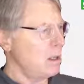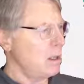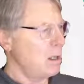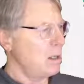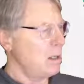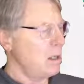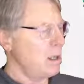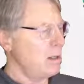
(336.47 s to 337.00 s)

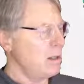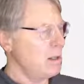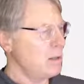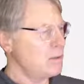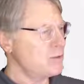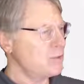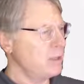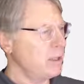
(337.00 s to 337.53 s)
Now they're
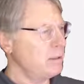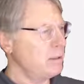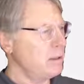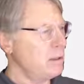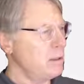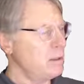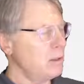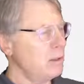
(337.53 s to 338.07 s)
selected,
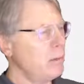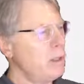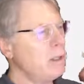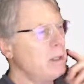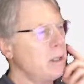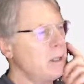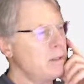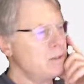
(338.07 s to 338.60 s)
and the green
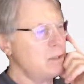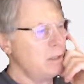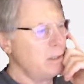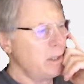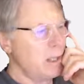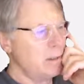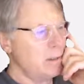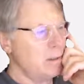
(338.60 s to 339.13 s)
lines
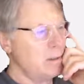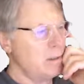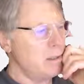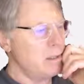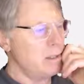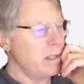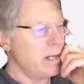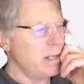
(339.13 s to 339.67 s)
indicate that
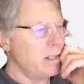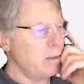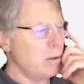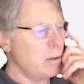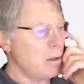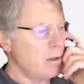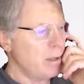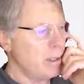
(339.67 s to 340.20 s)
the data are
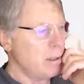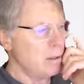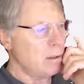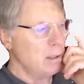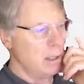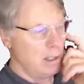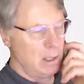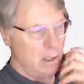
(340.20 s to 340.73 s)
all there.
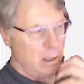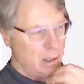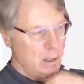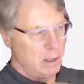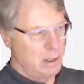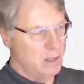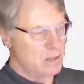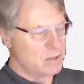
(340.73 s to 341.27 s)

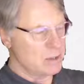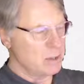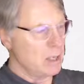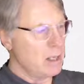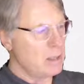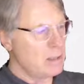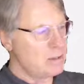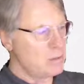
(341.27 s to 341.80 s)
These
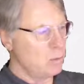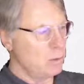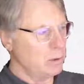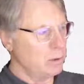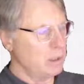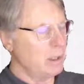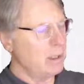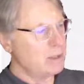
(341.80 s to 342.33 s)

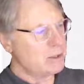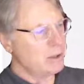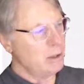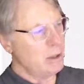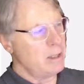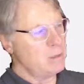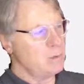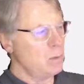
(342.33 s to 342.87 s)
connection
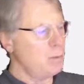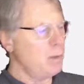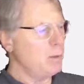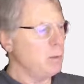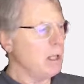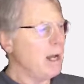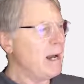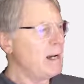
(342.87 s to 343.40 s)
lines will be
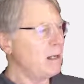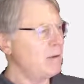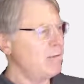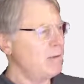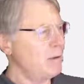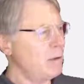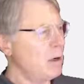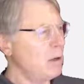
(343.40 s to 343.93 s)
black if
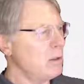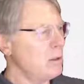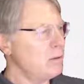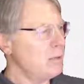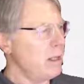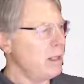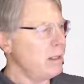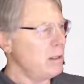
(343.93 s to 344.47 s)
there are no
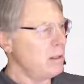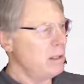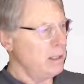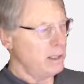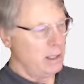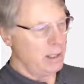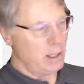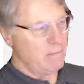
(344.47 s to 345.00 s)
data.
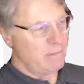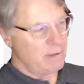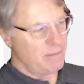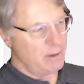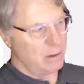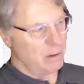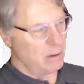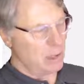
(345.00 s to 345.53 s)
Even if
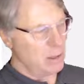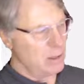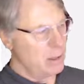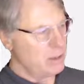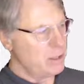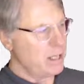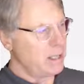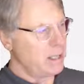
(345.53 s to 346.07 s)
there are no
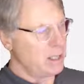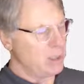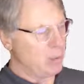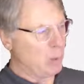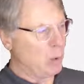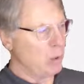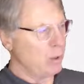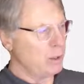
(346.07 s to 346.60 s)
data
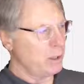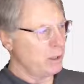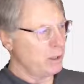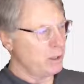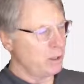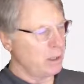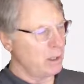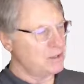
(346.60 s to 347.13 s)
imported
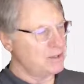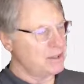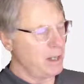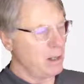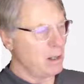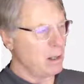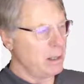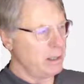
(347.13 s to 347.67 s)
in the
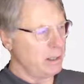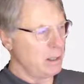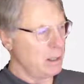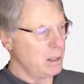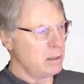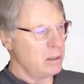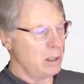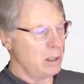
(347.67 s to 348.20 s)
Excel
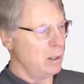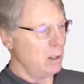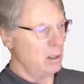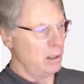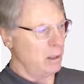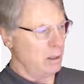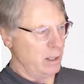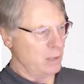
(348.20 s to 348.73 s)
icon,
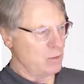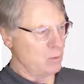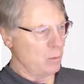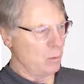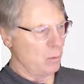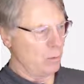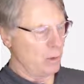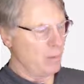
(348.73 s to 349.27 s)
these will
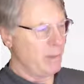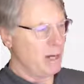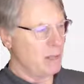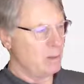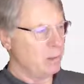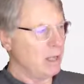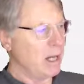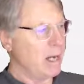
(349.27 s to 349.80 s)

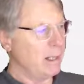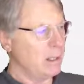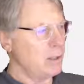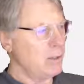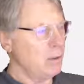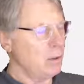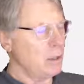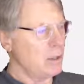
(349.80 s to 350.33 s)
remain black. And
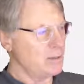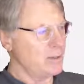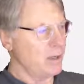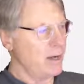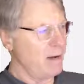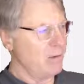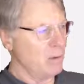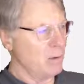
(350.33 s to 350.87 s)
you'll also
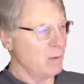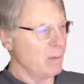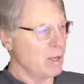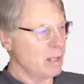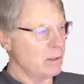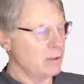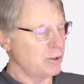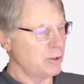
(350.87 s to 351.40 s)
have the
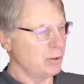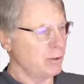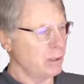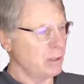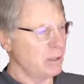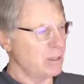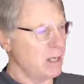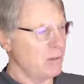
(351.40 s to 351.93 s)
reminders showing
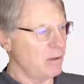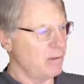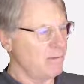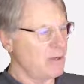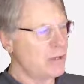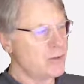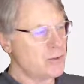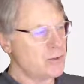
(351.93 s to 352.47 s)
on top of the
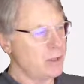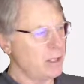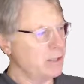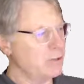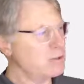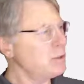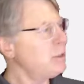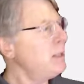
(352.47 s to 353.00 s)
feature
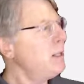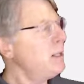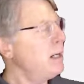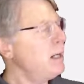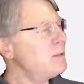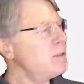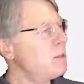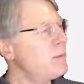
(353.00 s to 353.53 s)
selection
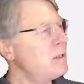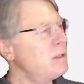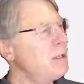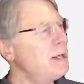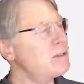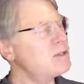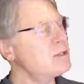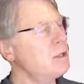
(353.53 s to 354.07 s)
and top of the
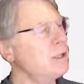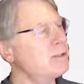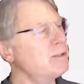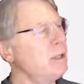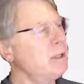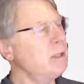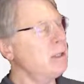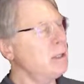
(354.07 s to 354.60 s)
data selection
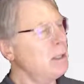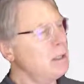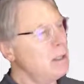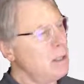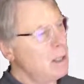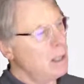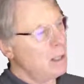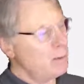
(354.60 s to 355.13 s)
icon,
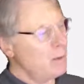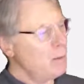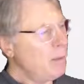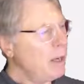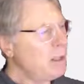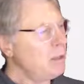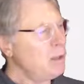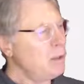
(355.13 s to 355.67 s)

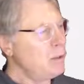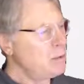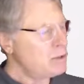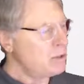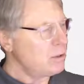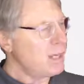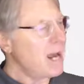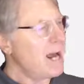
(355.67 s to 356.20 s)
reminding you
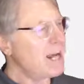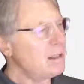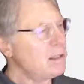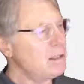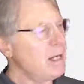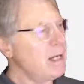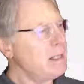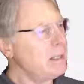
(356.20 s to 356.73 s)
to add the
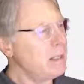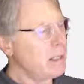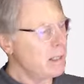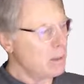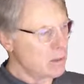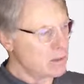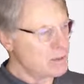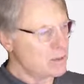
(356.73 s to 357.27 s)
data and
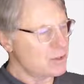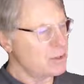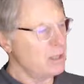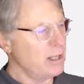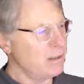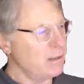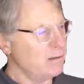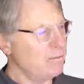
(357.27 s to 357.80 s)
also
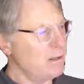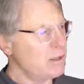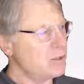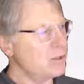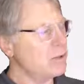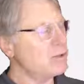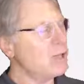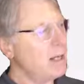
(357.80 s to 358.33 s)
select the
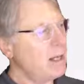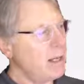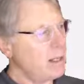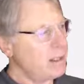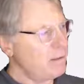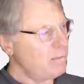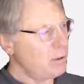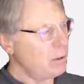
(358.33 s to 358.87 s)
features. And
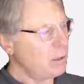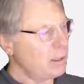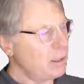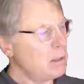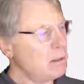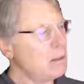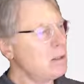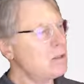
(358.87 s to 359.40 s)
if you click
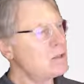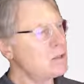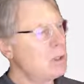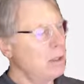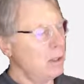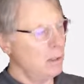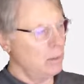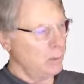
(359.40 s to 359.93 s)
on this
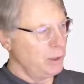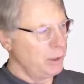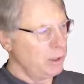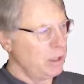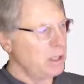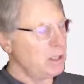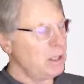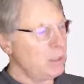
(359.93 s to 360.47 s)
when you
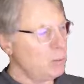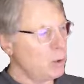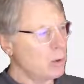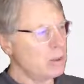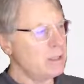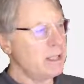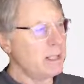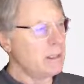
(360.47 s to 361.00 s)
need to
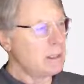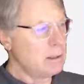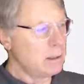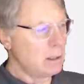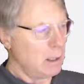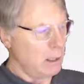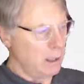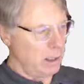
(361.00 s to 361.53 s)
import data
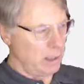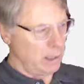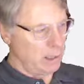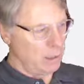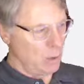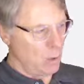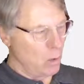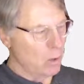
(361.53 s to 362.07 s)

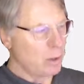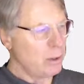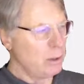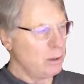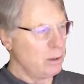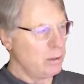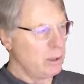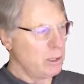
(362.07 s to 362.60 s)
or you need